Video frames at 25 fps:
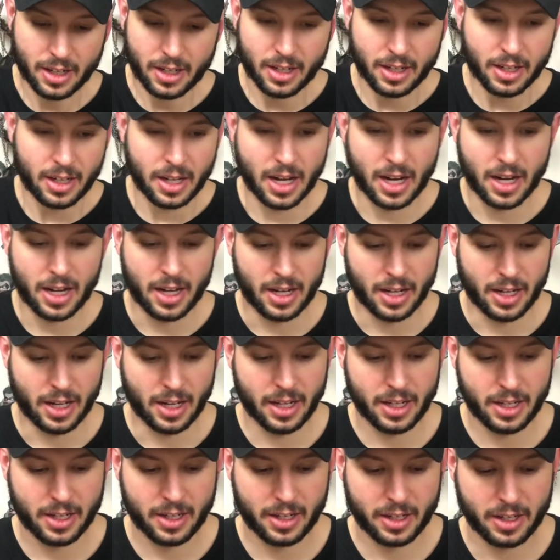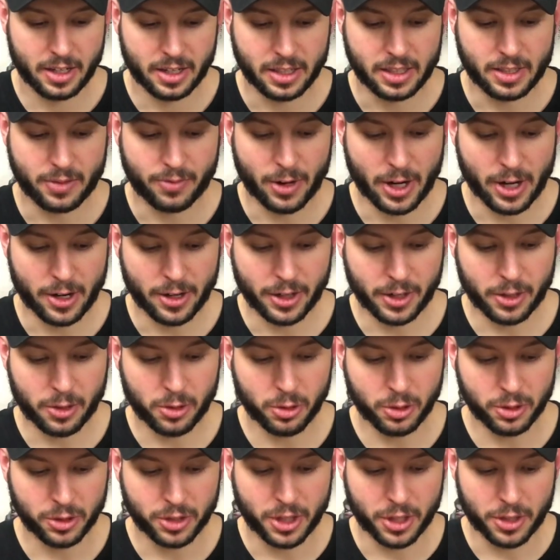It's very
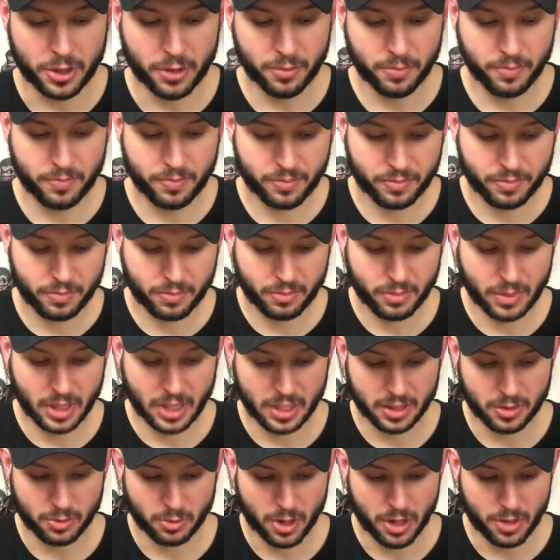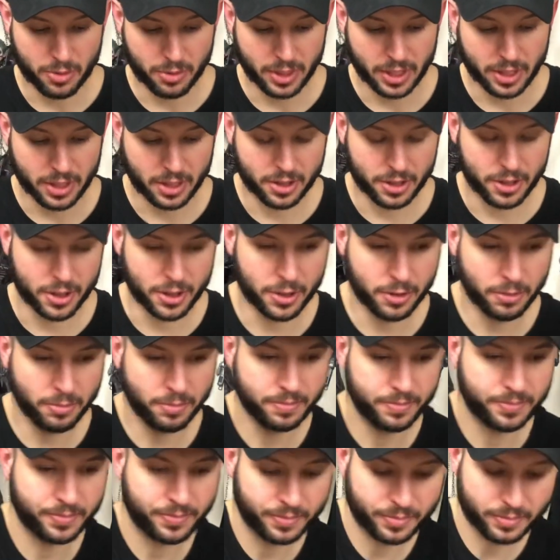cool too, because what we can do
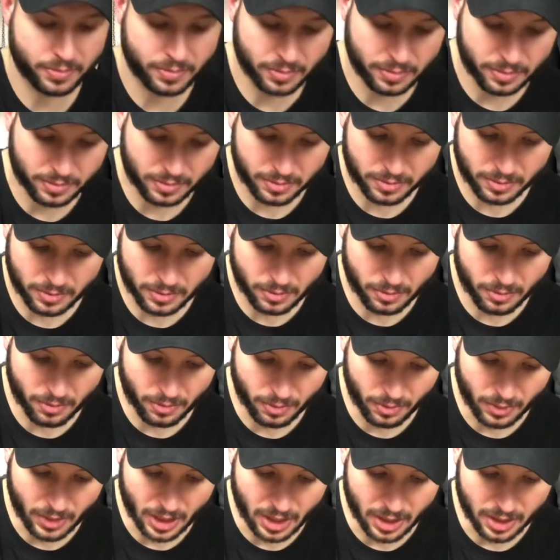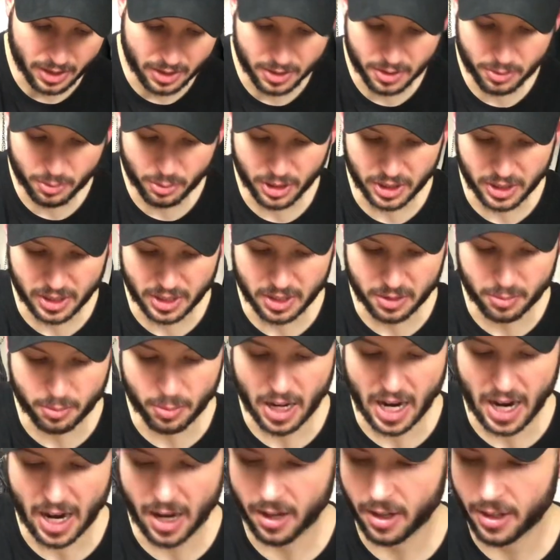is put this
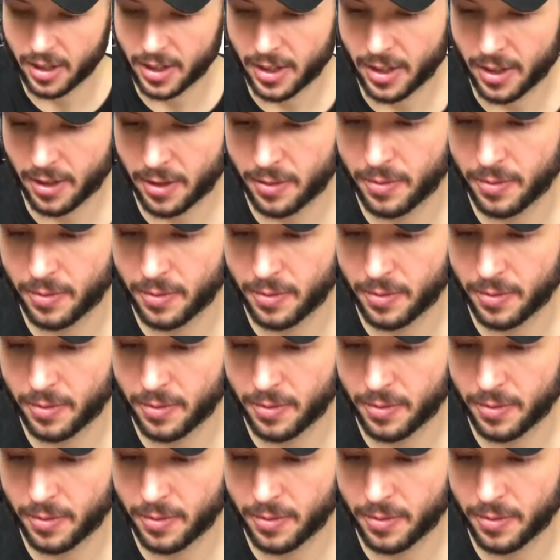bat on here.